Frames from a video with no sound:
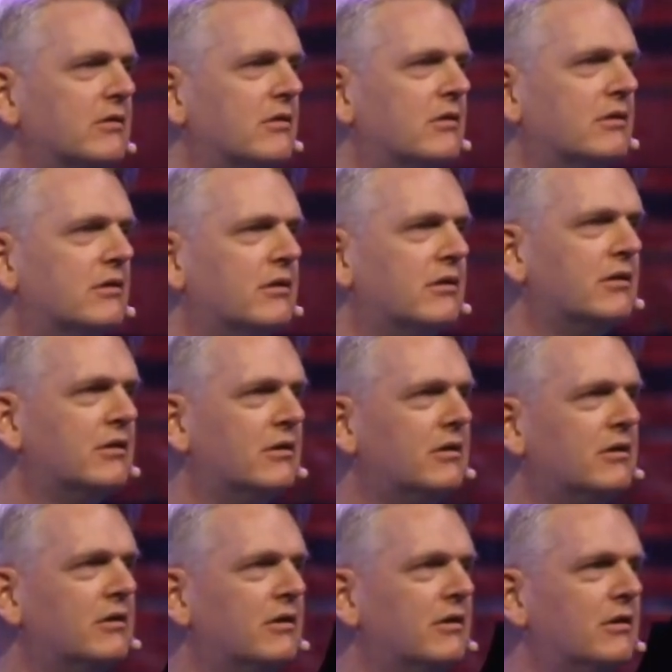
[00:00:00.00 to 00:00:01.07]

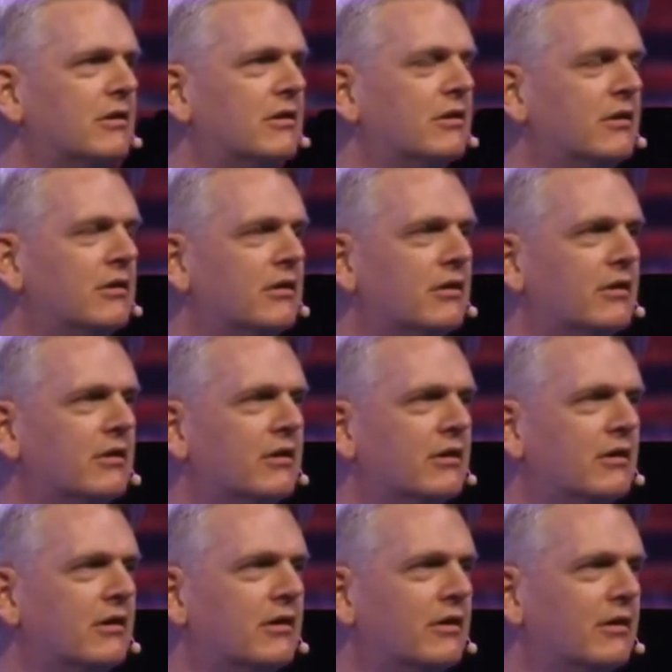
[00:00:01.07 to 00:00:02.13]

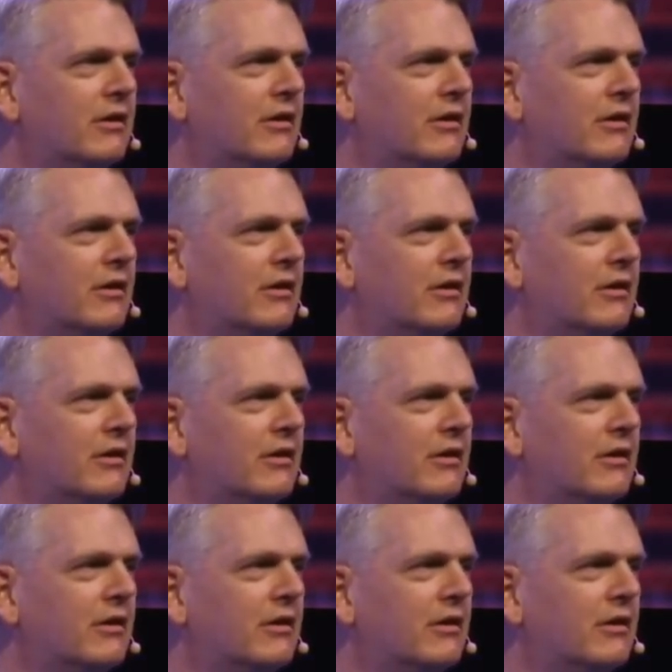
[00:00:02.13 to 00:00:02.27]
(no one is talking)